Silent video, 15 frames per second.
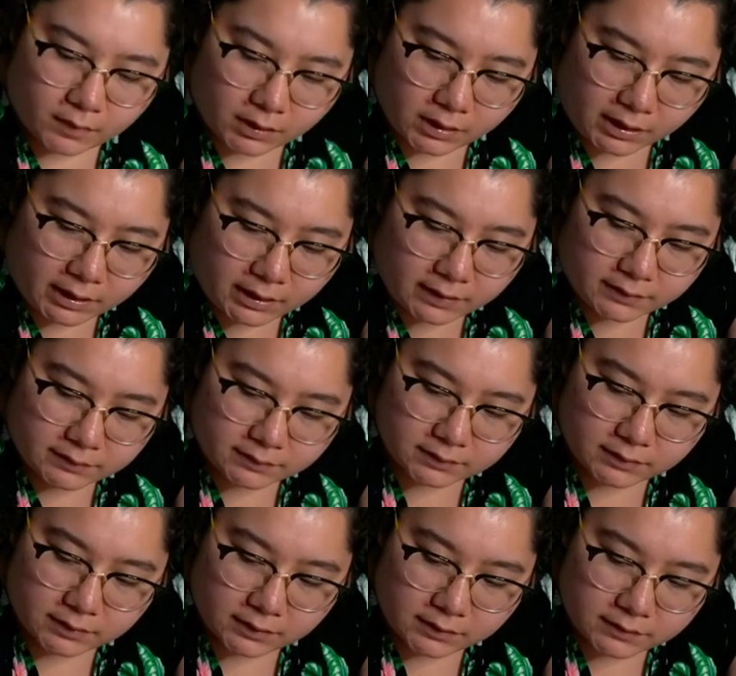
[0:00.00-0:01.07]
And
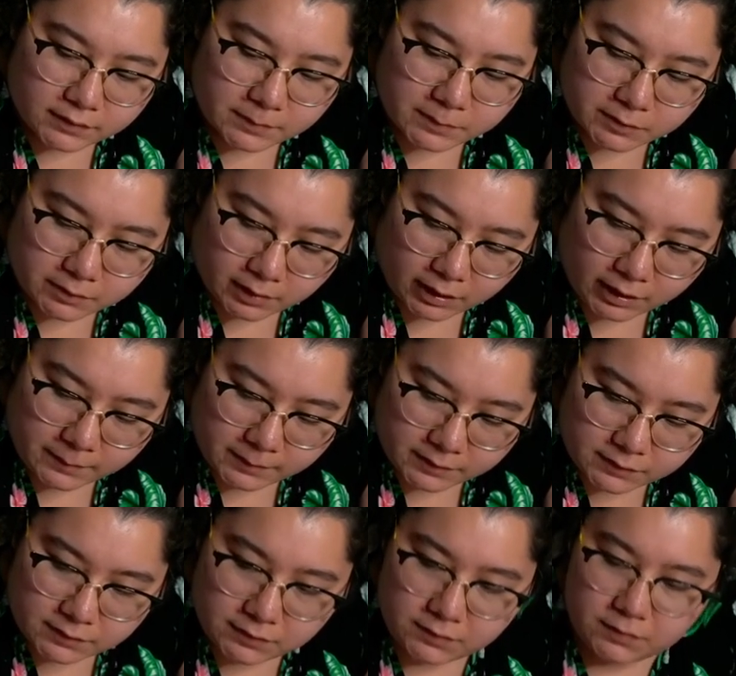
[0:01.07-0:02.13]
subscribe
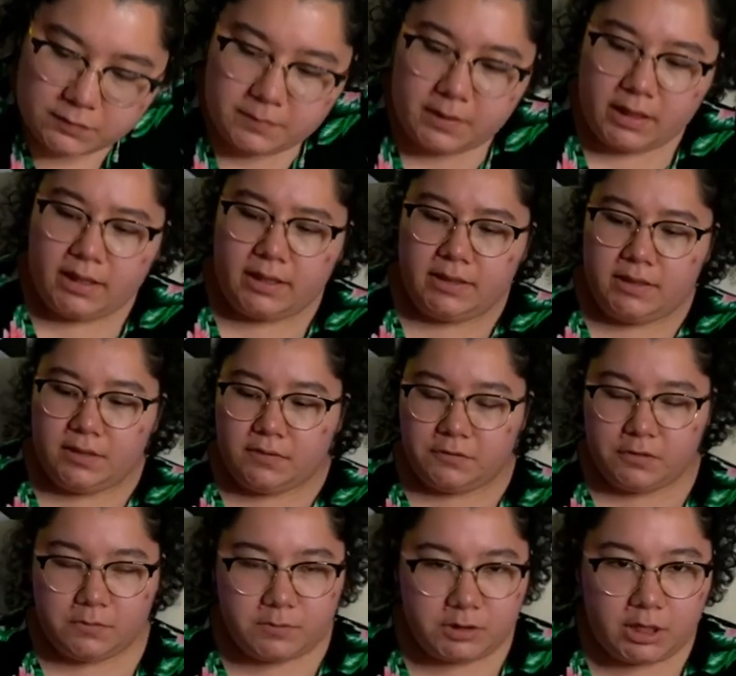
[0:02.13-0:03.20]
to my
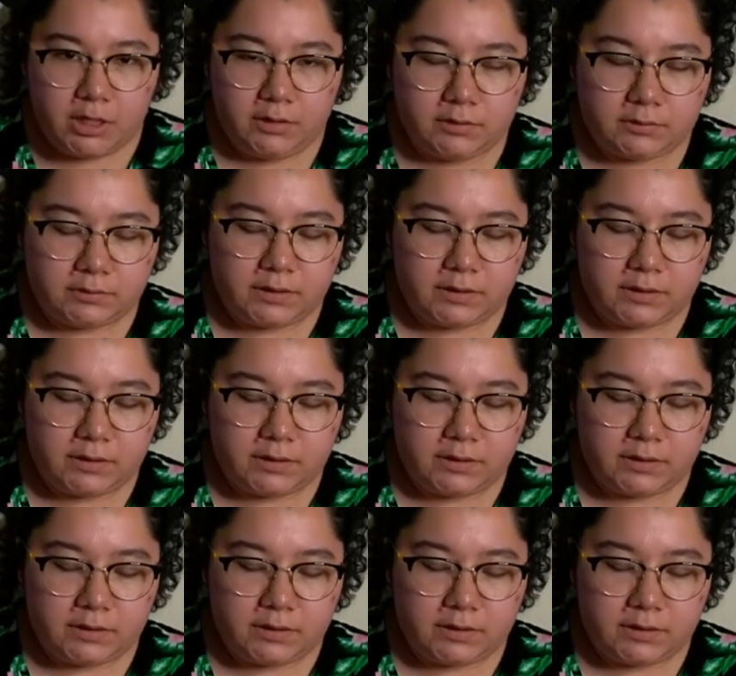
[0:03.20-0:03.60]
YouTube channel.